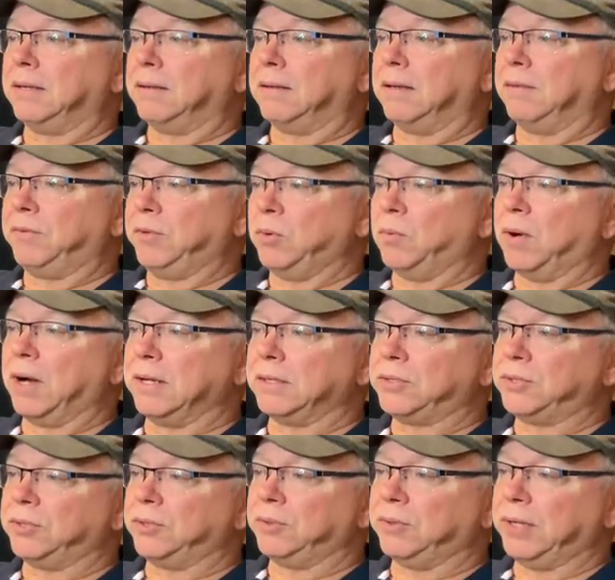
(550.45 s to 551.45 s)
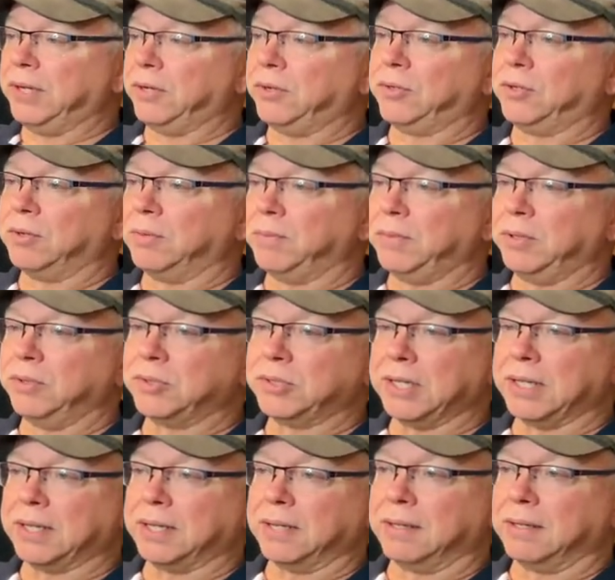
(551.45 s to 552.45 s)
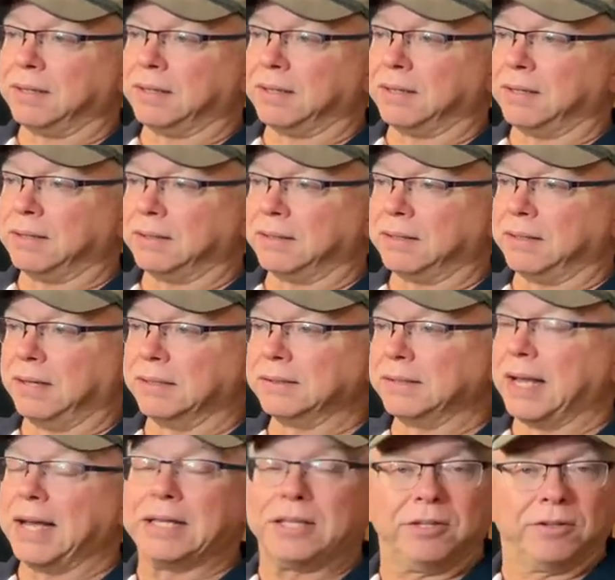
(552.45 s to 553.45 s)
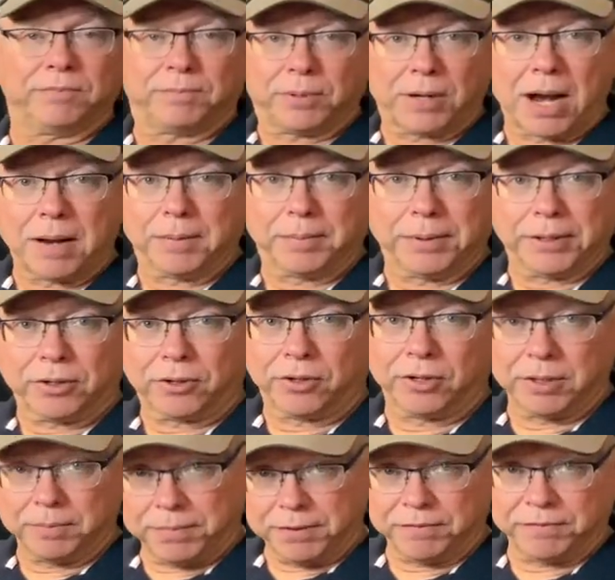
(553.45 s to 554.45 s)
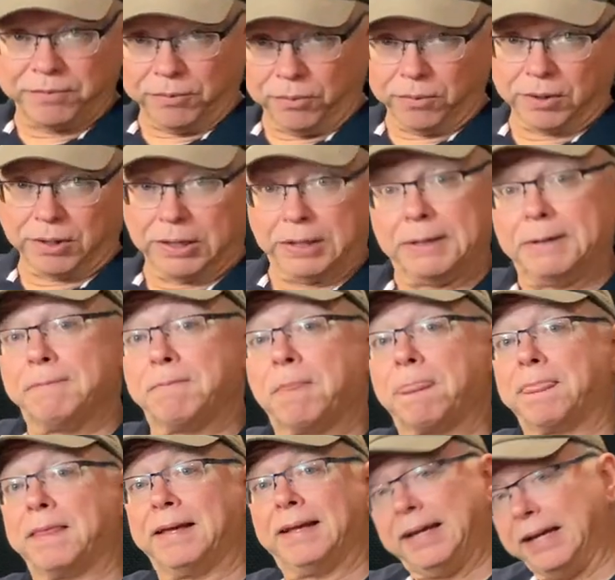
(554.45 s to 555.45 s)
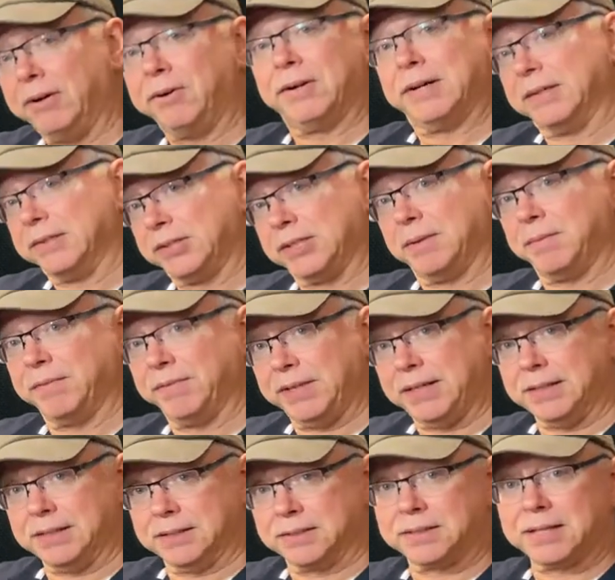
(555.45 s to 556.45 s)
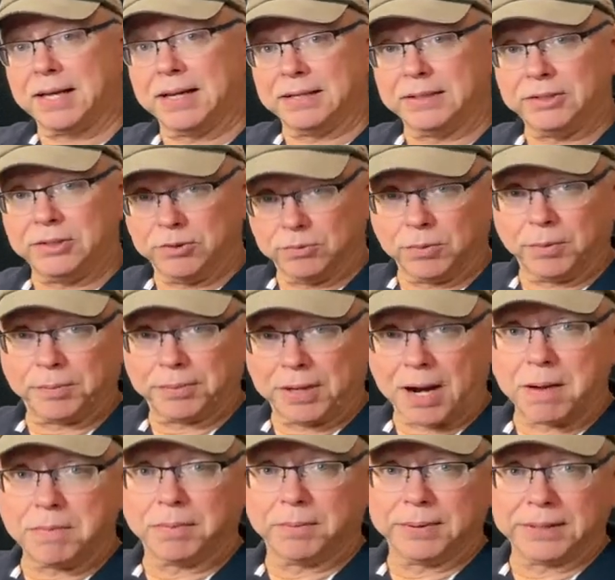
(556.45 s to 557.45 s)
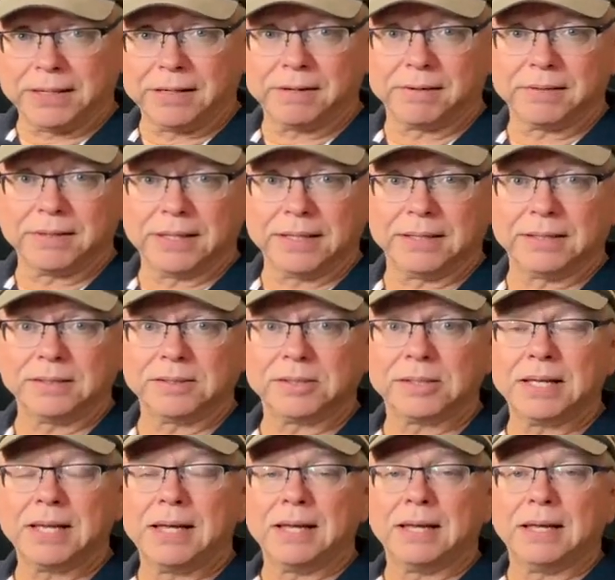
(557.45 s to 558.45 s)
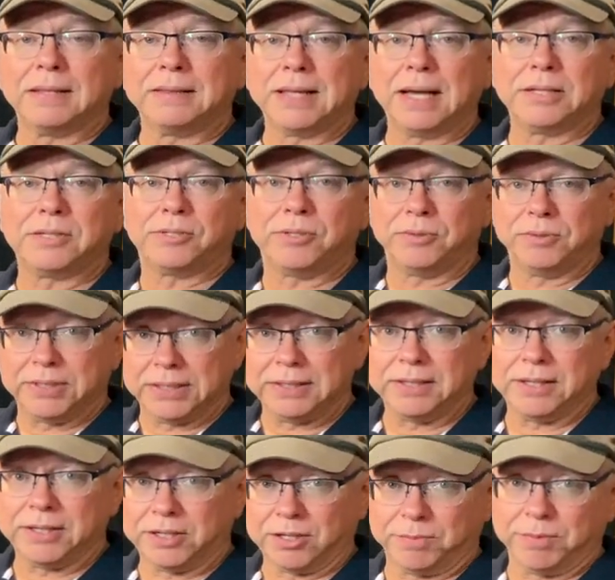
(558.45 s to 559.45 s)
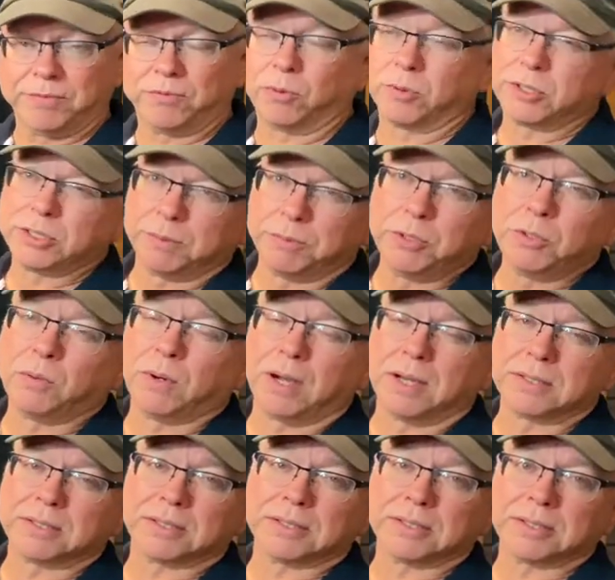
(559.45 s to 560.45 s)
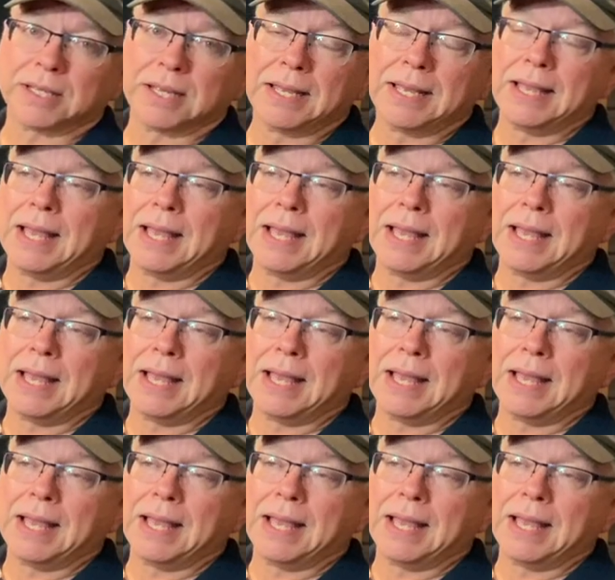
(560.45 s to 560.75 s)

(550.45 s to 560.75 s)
If you want to hear your music, unlike you've probably heard it before, hear it on some of these, and you will probably hear things that you didn't hear before, some nuances.